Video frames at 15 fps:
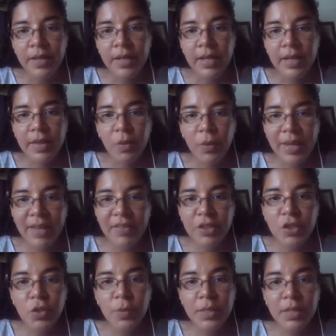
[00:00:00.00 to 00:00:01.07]
and then we have a
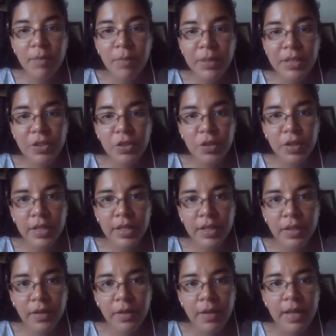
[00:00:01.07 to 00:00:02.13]
zoomed in picture here.